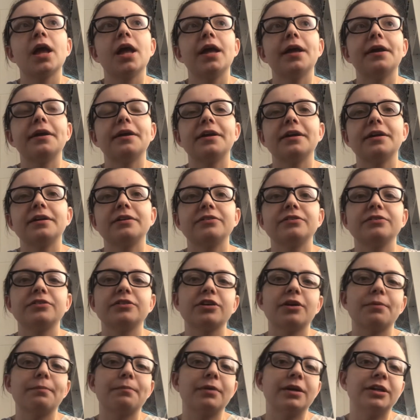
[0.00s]
and
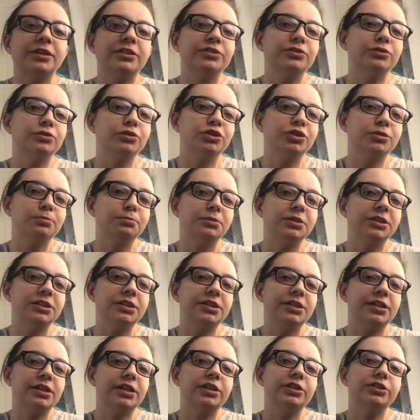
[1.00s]
my social
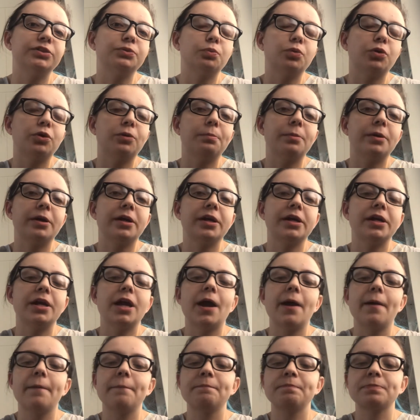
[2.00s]
medias will
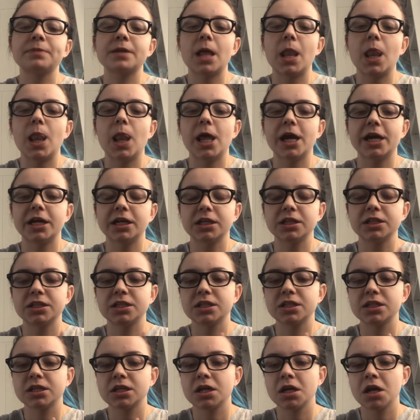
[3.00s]
be
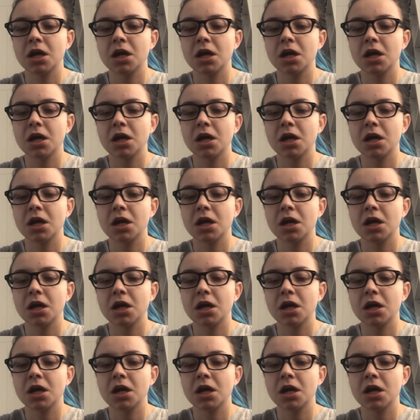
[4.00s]
linked